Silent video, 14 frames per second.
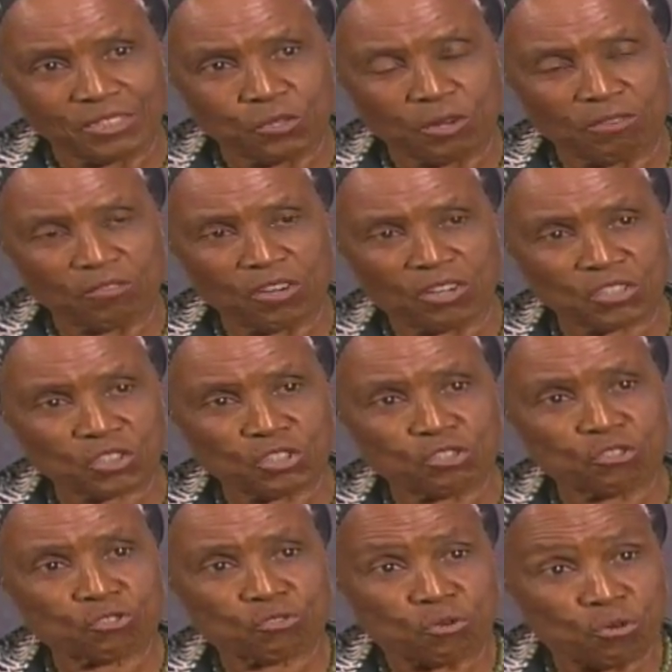You have lost
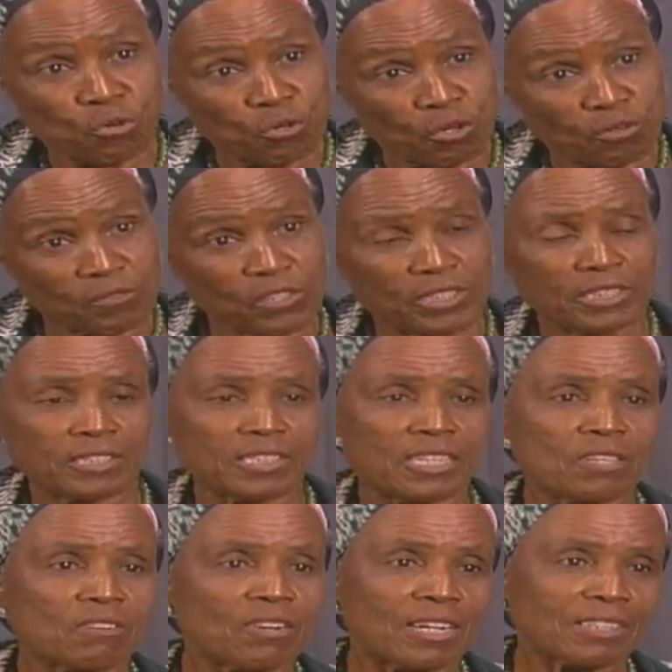control of your
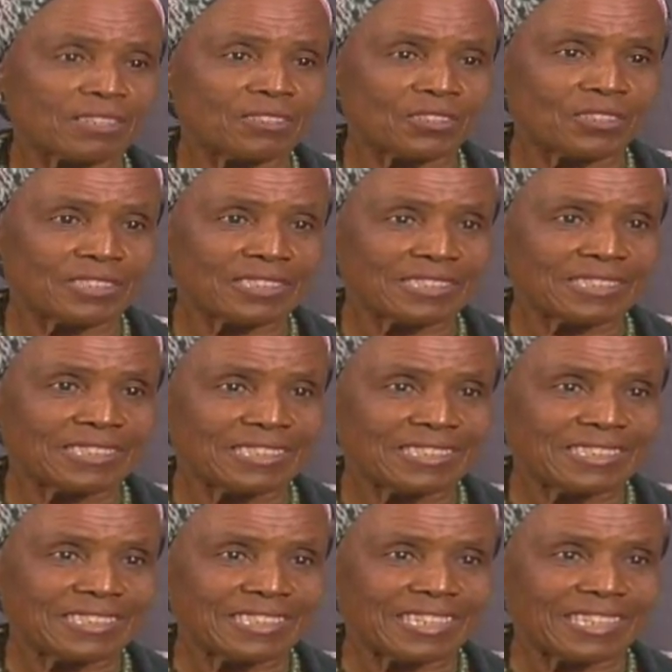intake of alcohol.
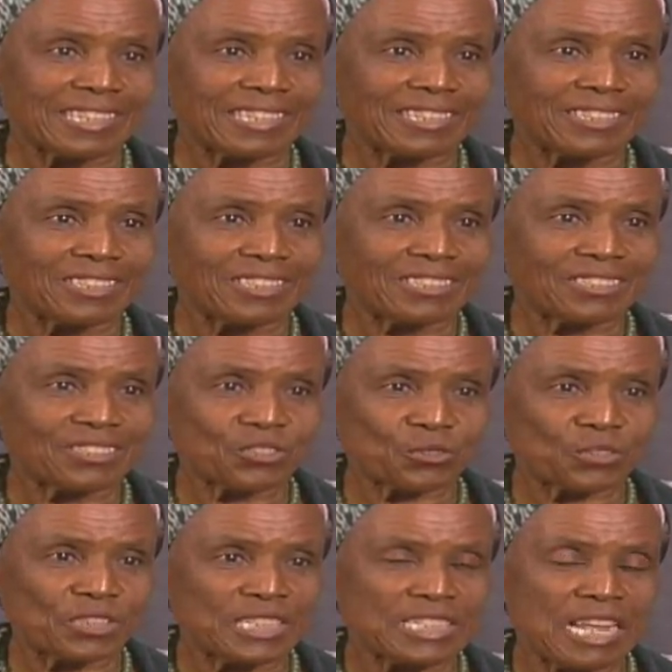So
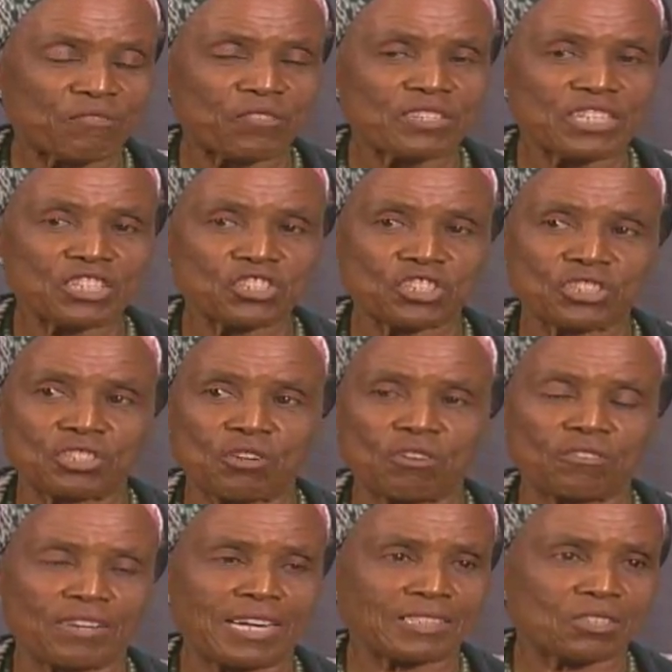the definition
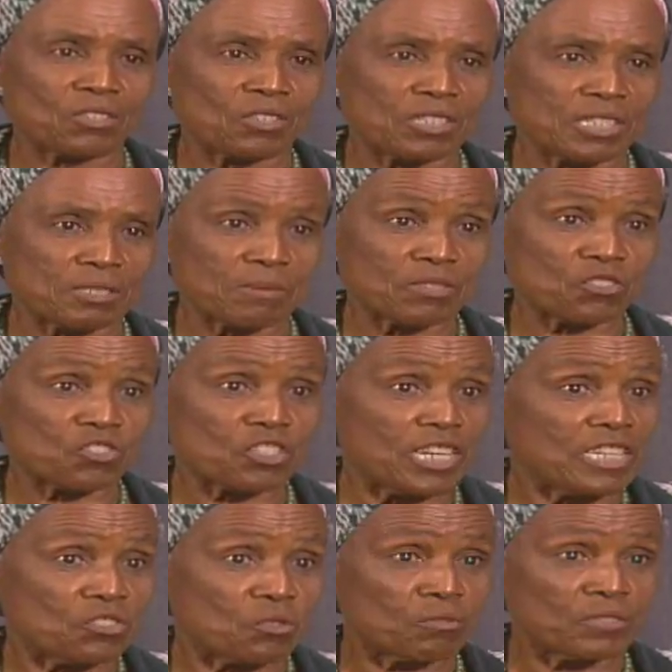of alcoholism has
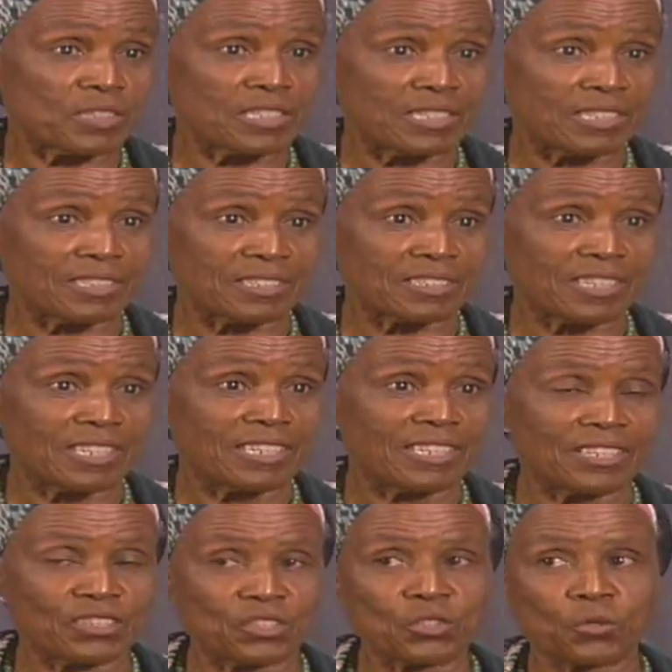changed over the years.
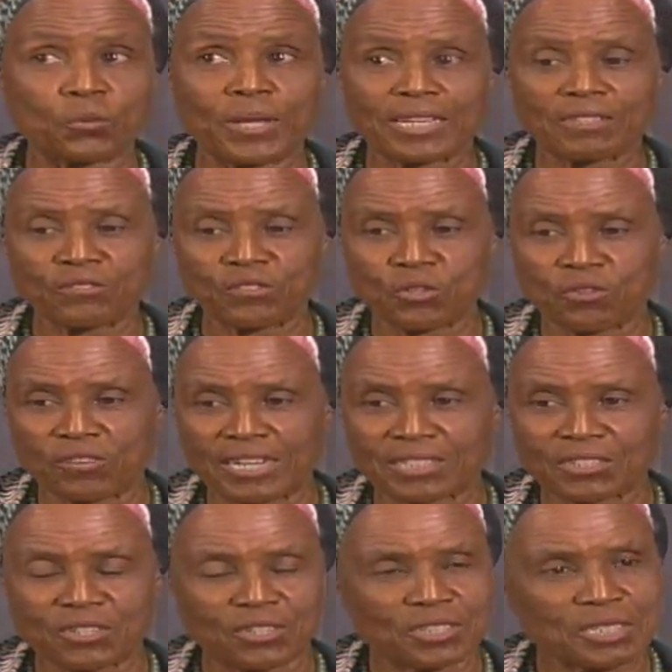You know, we had a view of
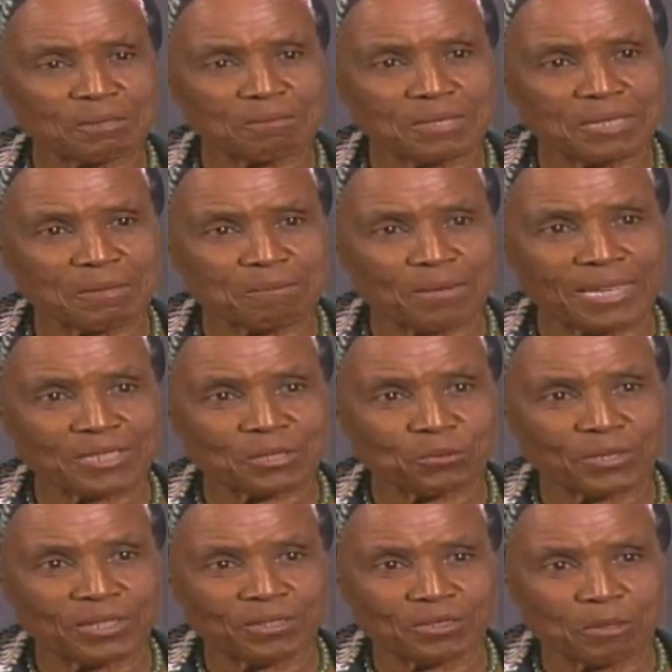alcoholism in the past
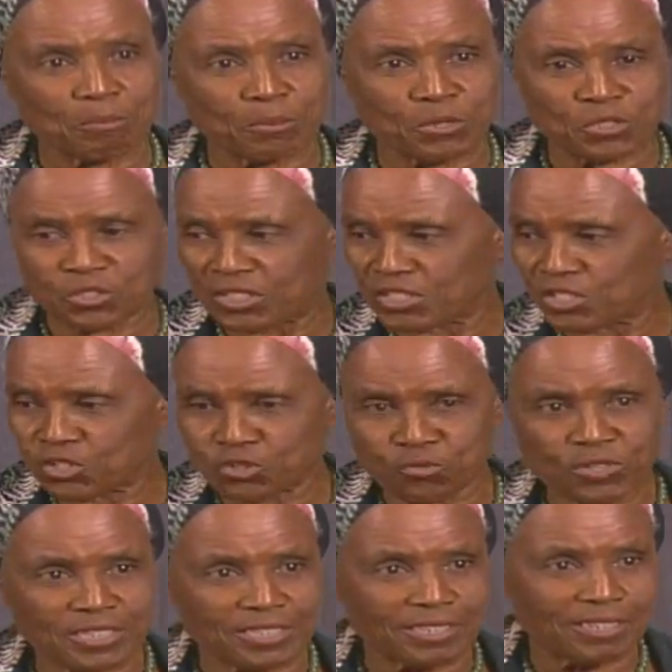where the person in the
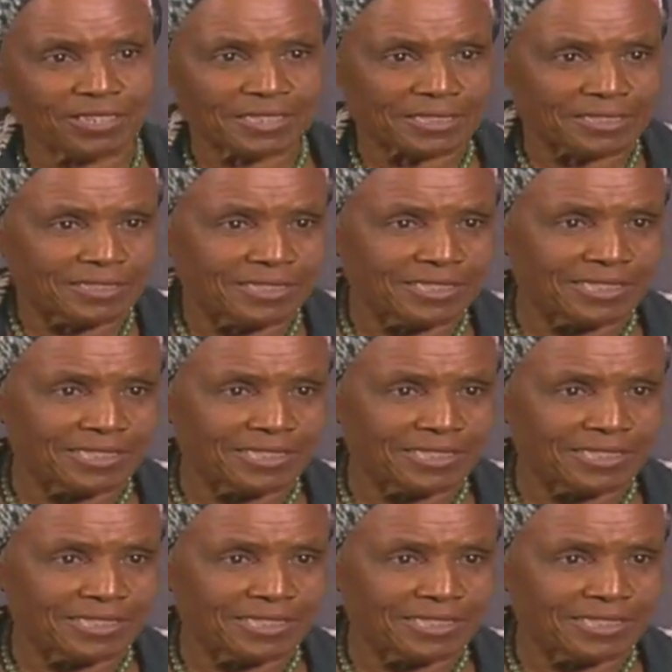street, in the gutter,